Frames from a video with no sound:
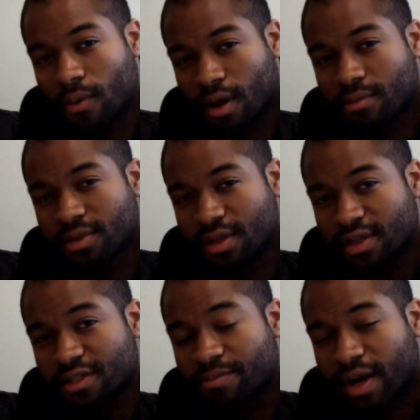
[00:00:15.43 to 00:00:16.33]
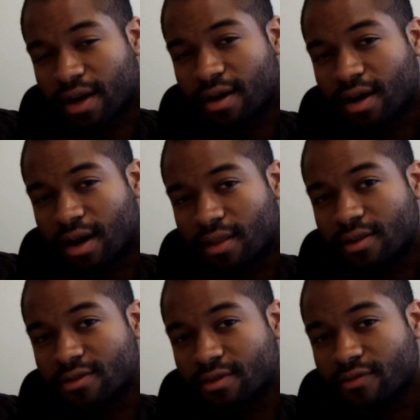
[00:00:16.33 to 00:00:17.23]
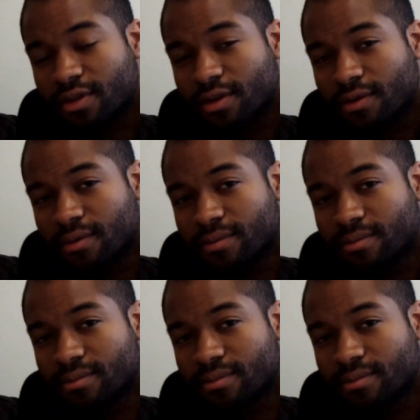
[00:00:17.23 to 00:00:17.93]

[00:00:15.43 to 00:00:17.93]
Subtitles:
Welcome to the Aspire Nautilus review.